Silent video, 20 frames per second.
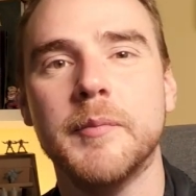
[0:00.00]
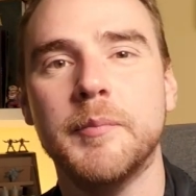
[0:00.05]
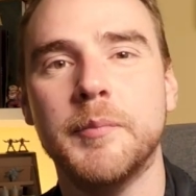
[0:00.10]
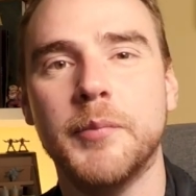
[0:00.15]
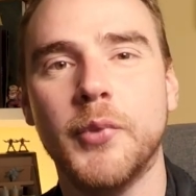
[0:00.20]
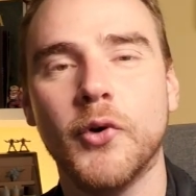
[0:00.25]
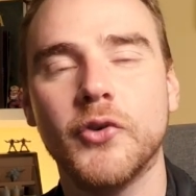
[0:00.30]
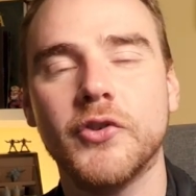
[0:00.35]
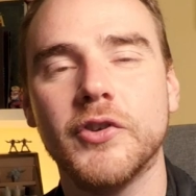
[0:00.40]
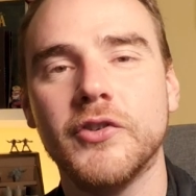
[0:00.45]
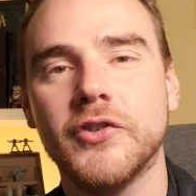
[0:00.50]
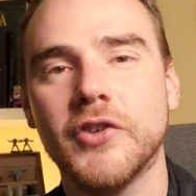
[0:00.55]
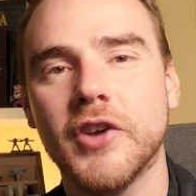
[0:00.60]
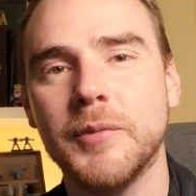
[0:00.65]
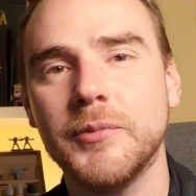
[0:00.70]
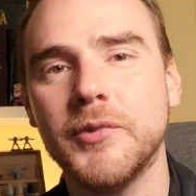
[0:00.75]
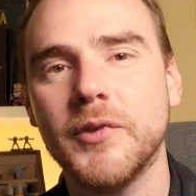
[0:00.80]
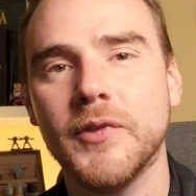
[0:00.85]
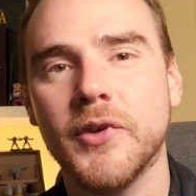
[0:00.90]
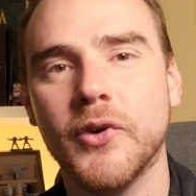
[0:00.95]
But in
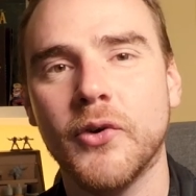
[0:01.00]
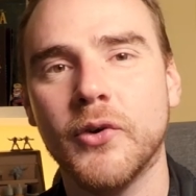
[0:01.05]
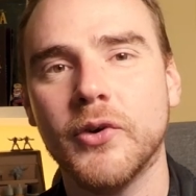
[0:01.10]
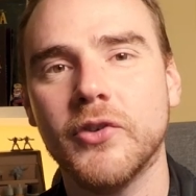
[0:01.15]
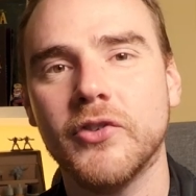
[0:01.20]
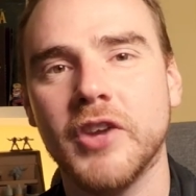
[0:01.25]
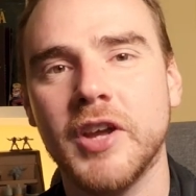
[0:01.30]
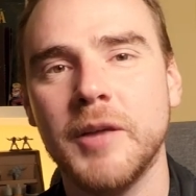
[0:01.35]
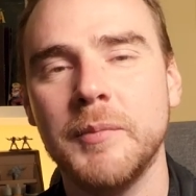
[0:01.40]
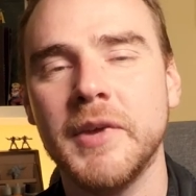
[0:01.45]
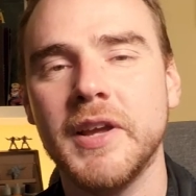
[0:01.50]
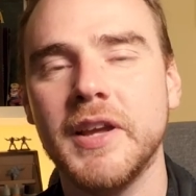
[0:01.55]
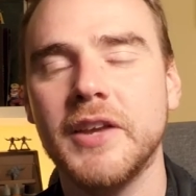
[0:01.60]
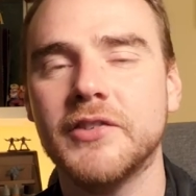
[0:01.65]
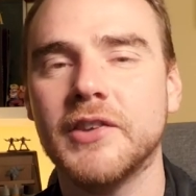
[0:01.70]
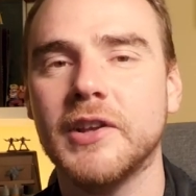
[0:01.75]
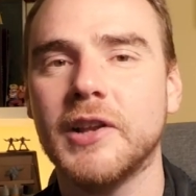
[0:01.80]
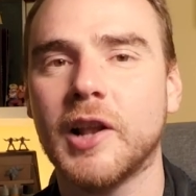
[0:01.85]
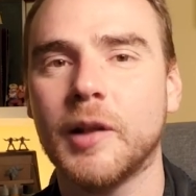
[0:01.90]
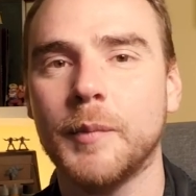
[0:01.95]
terms of the Orc team,
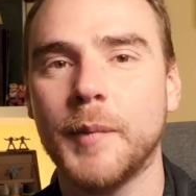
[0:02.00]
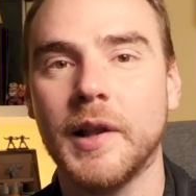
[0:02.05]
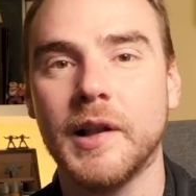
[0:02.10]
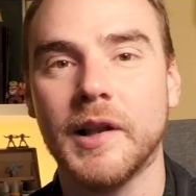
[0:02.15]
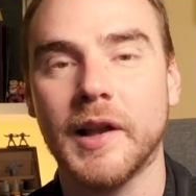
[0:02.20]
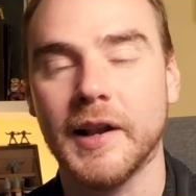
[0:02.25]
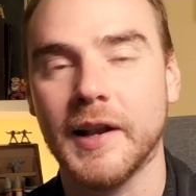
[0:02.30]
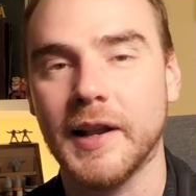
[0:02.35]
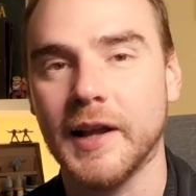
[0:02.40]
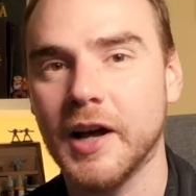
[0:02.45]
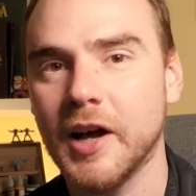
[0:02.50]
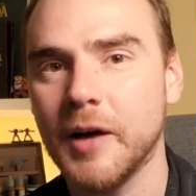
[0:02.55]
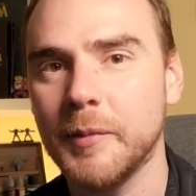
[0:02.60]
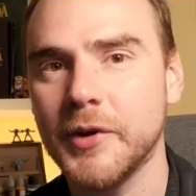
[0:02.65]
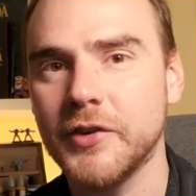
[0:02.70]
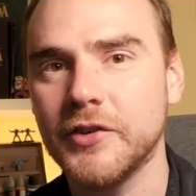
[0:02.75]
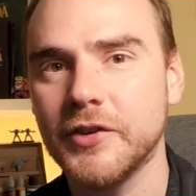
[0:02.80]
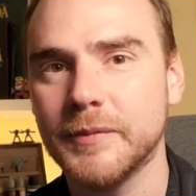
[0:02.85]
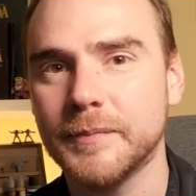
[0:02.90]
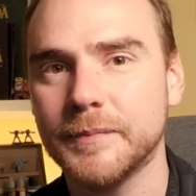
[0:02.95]
he's a little bit lightly
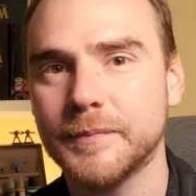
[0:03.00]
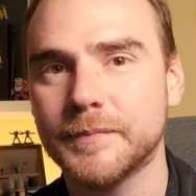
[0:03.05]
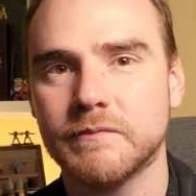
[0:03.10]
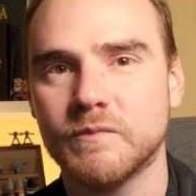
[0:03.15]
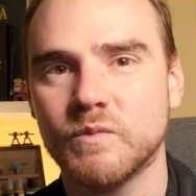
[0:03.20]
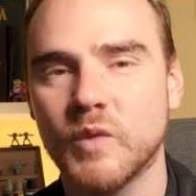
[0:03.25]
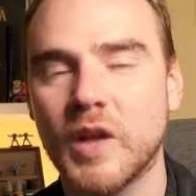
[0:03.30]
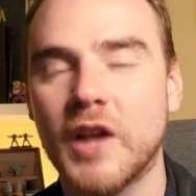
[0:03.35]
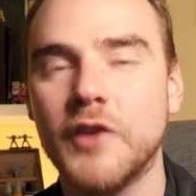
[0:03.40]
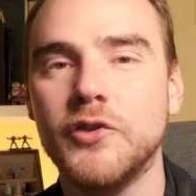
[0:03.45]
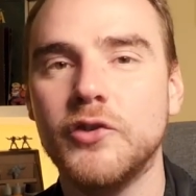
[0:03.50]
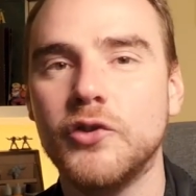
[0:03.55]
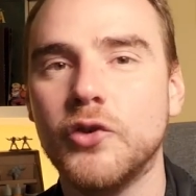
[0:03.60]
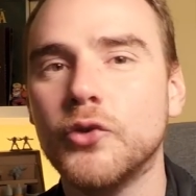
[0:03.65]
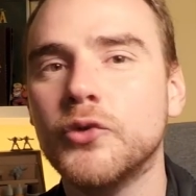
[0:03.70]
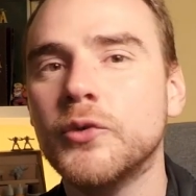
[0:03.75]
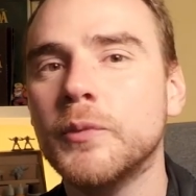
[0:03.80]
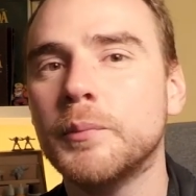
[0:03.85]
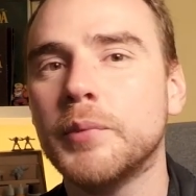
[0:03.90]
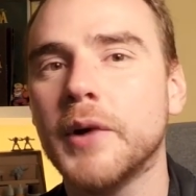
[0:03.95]
armoured, and
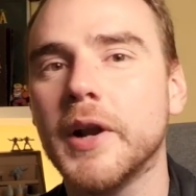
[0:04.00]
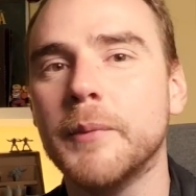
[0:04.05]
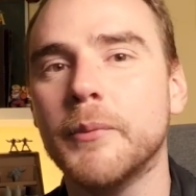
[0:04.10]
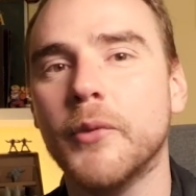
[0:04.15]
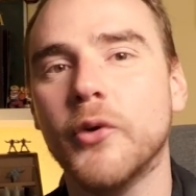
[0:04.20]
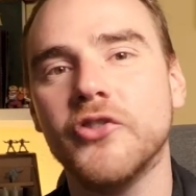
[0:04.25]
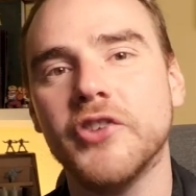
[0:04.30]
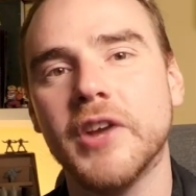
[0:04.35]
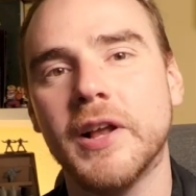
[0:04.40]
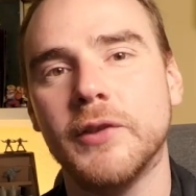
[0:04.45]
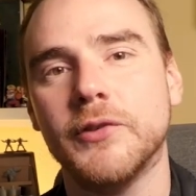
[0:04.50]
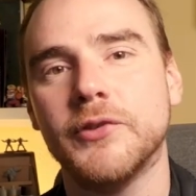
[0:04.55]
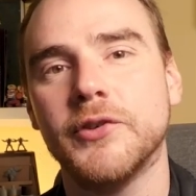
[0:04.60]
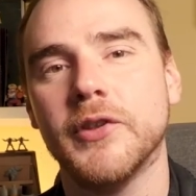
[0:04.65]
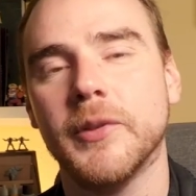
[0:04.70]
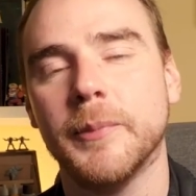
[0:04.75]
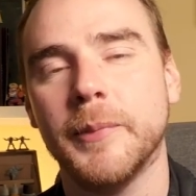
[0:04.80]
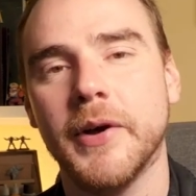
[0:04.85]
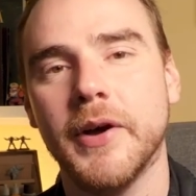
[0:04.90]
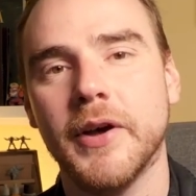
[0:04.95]
doesn't bring much else to
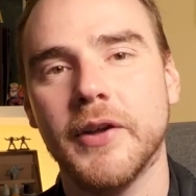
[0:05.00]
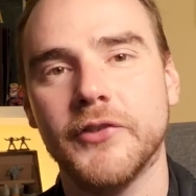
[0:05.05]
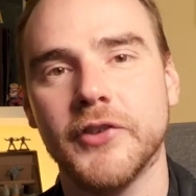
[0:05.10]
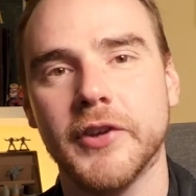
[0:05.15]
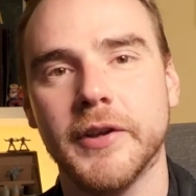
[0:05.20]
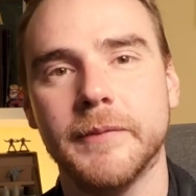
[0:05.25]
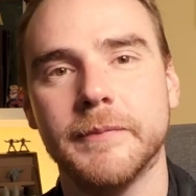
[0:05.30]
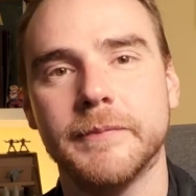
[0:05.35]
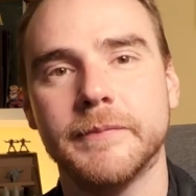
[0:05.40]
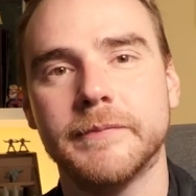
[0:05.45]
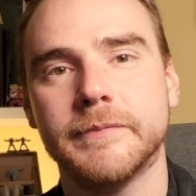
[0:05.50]
the party.